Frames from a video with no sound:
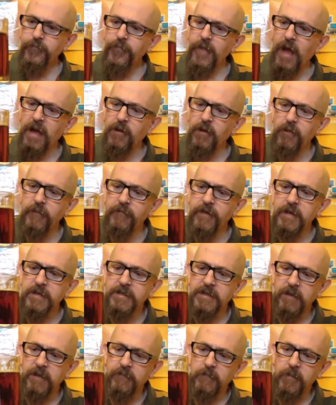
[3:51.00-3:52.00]
I don't know if you can
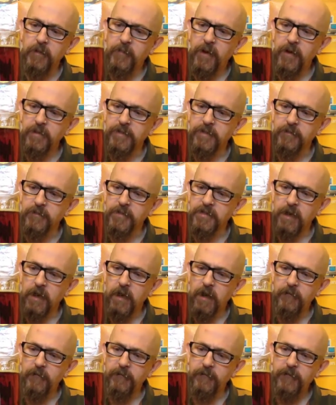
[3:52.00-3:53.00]
see from the bottom, there's a
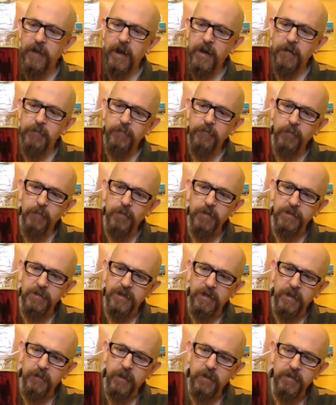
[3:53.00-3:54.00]
lot of fine bubbles
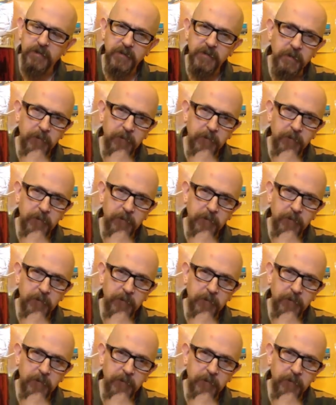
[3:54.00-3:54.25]
at the bottom of the